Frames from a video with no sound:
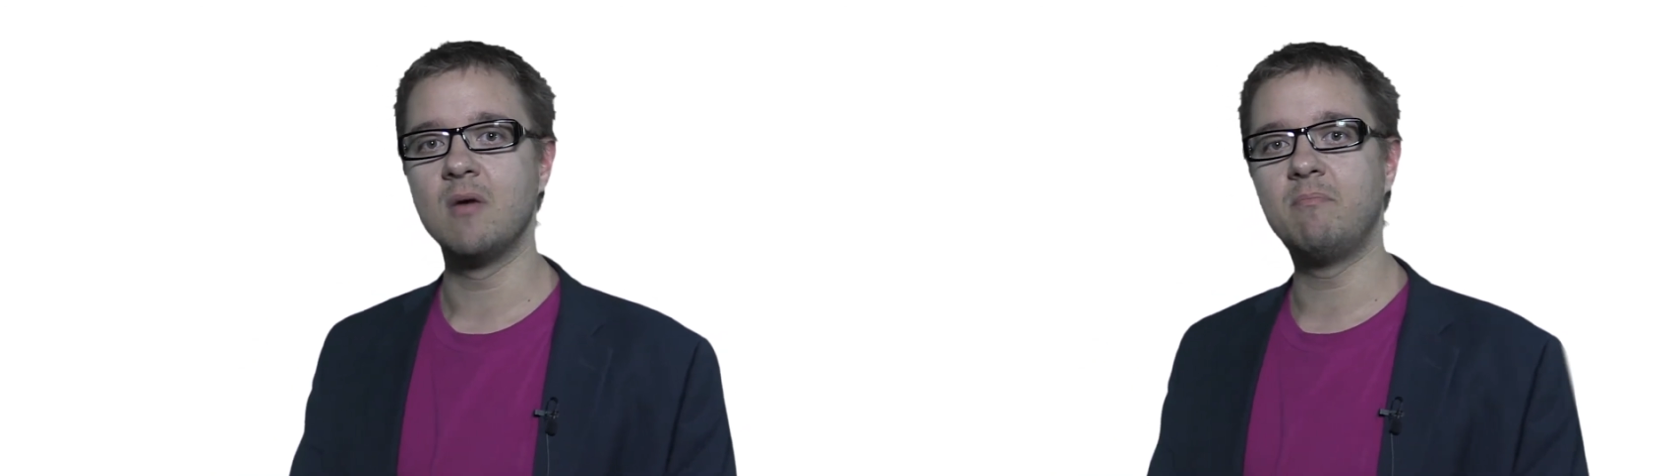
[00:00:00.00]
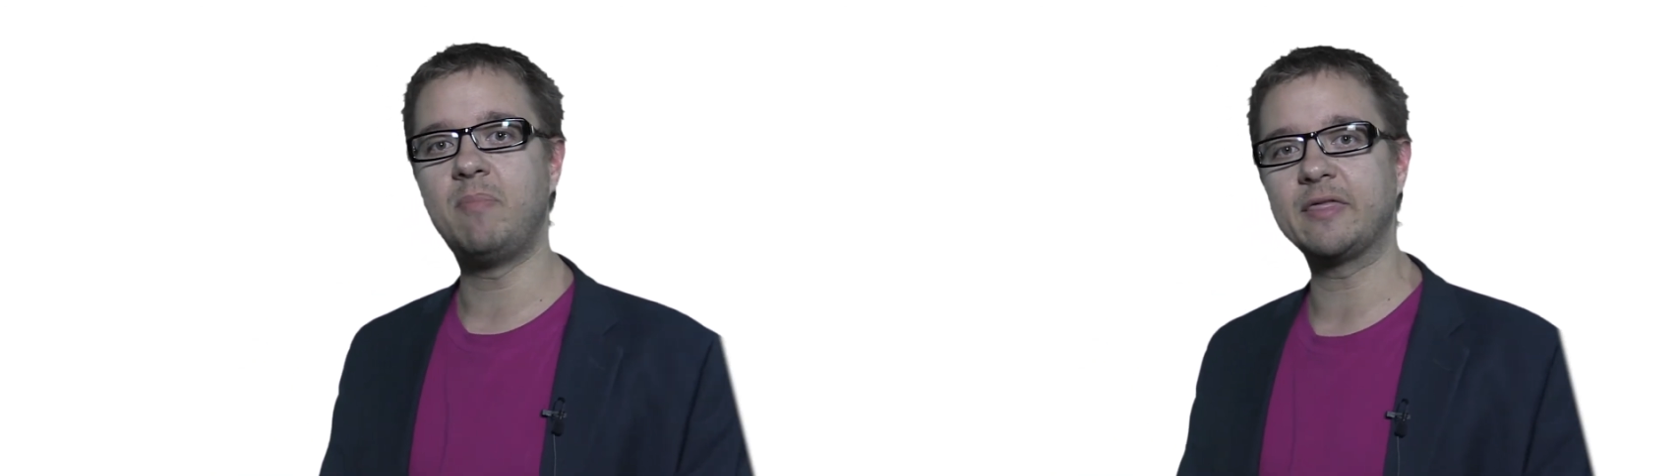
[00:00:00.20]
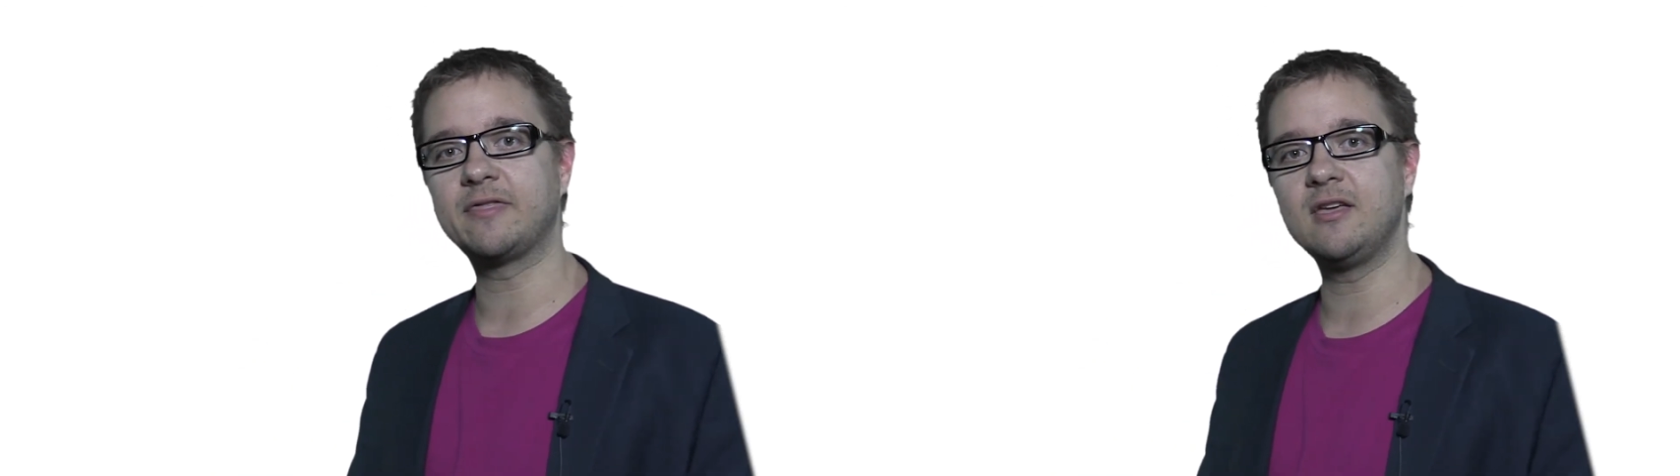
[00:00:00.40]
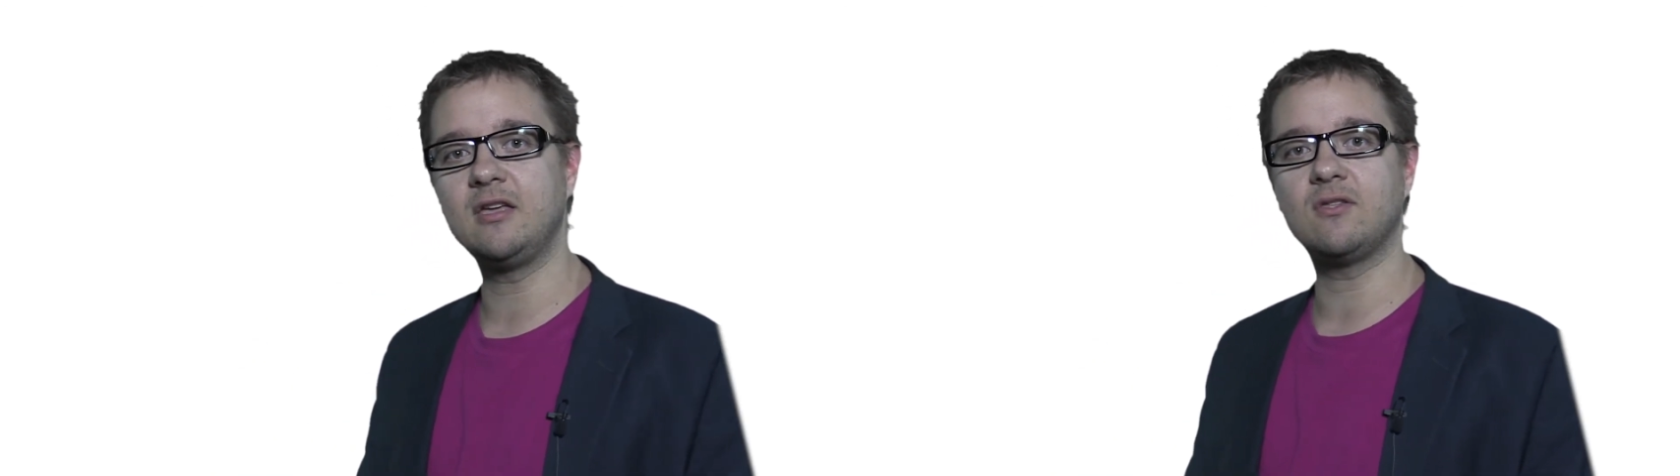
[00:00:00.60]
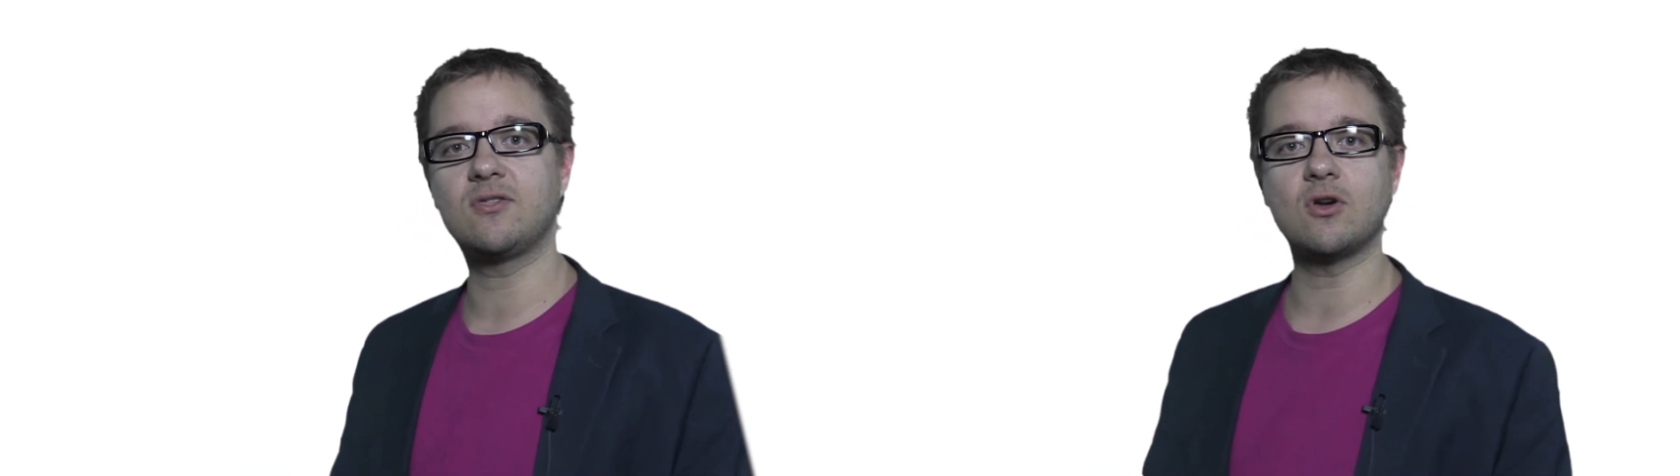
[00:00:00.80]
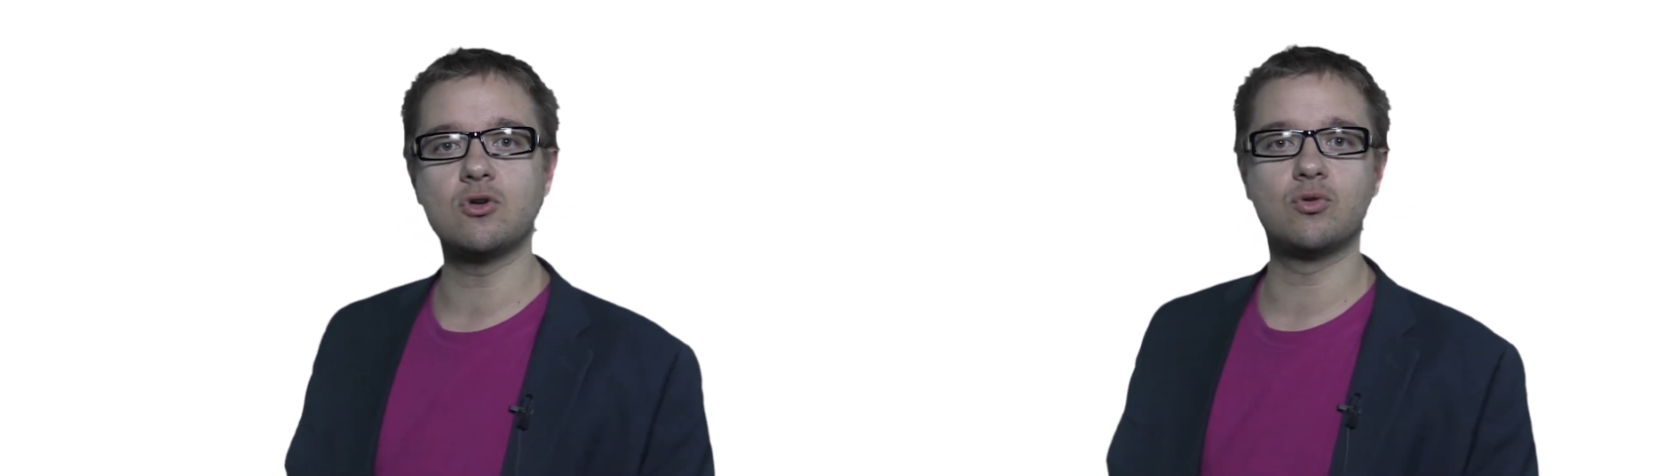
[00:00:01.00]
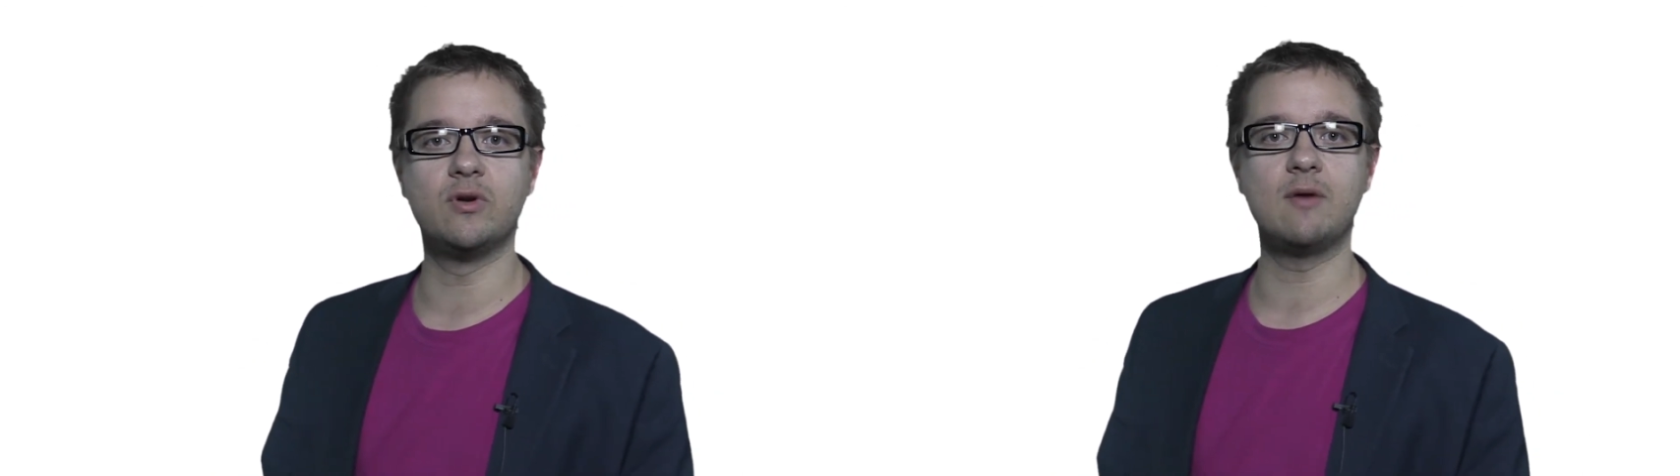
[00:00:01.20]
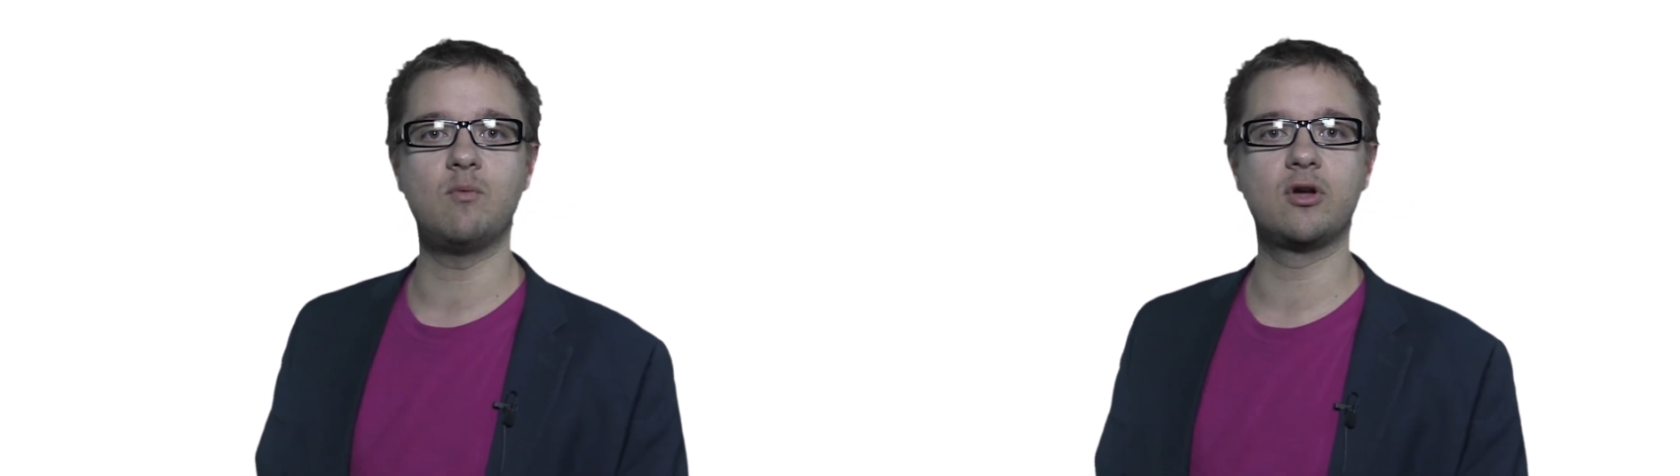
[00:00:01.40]
but the social
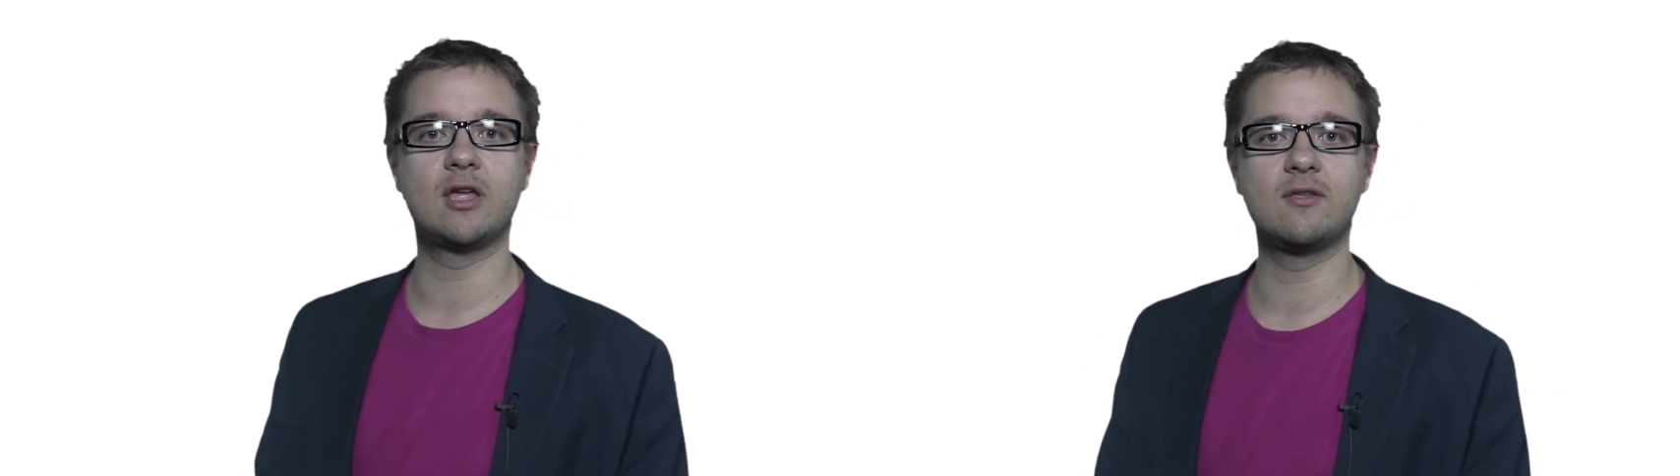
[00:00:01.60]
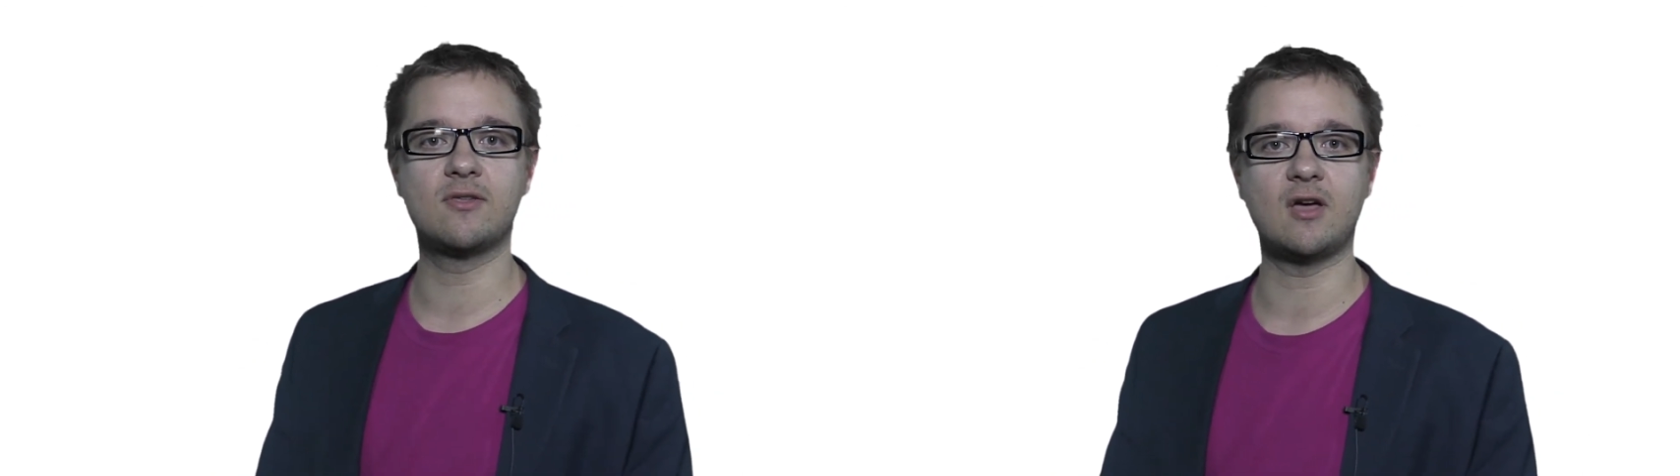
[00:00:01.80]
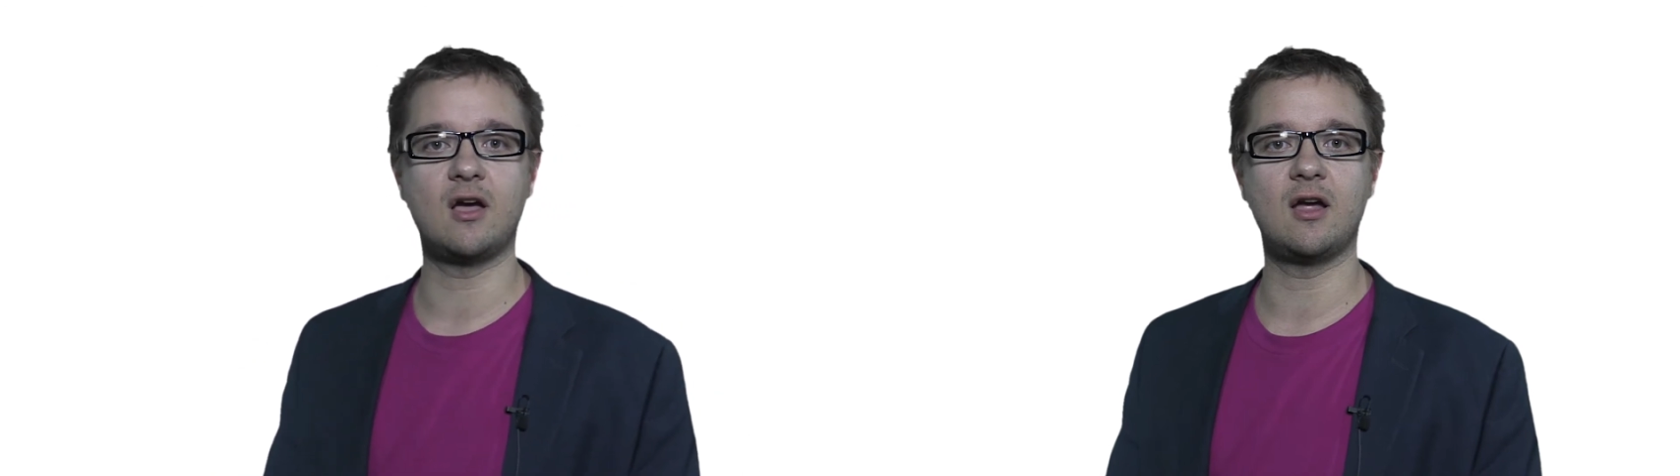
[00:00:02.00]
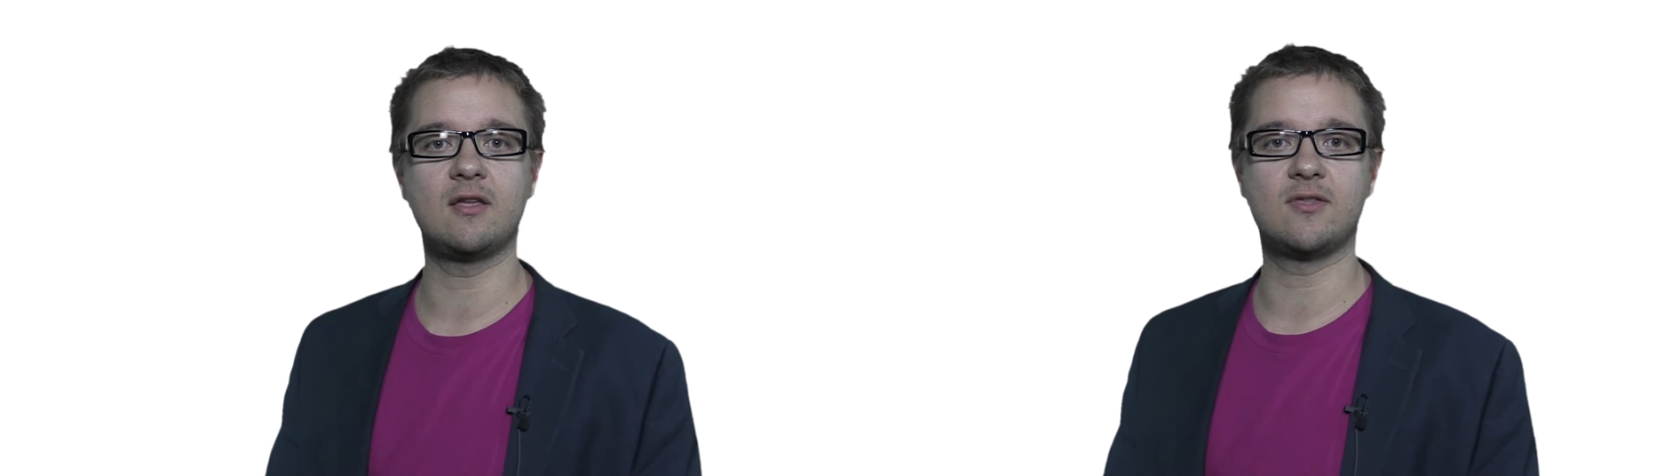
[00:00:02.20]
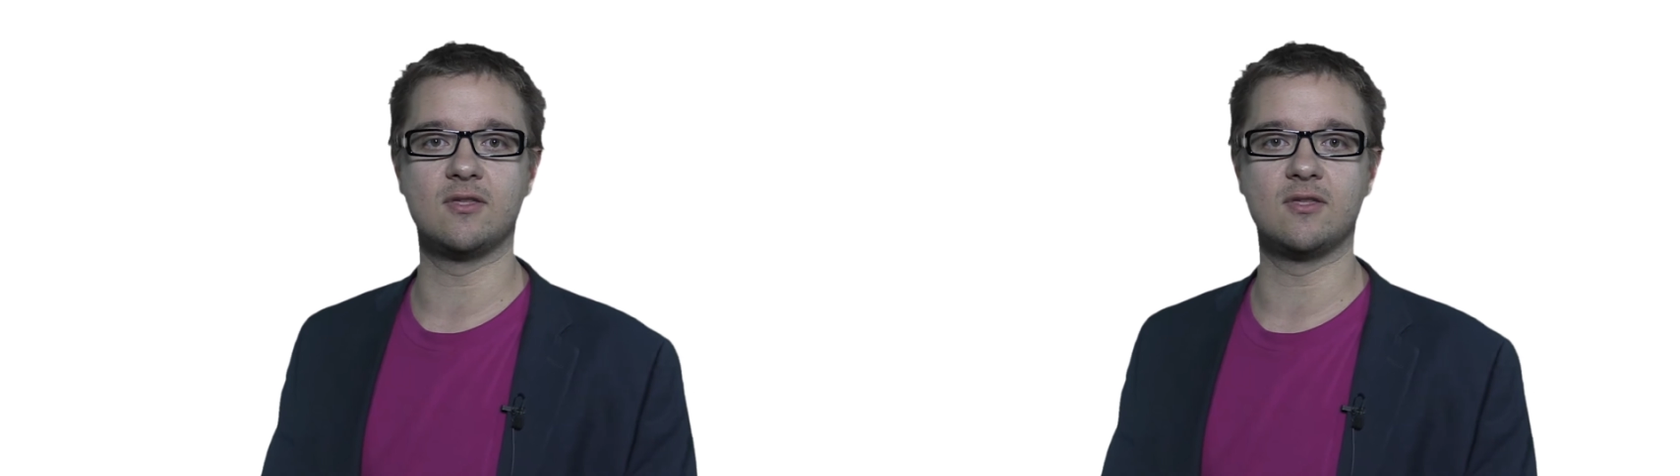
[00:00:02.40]
networking sites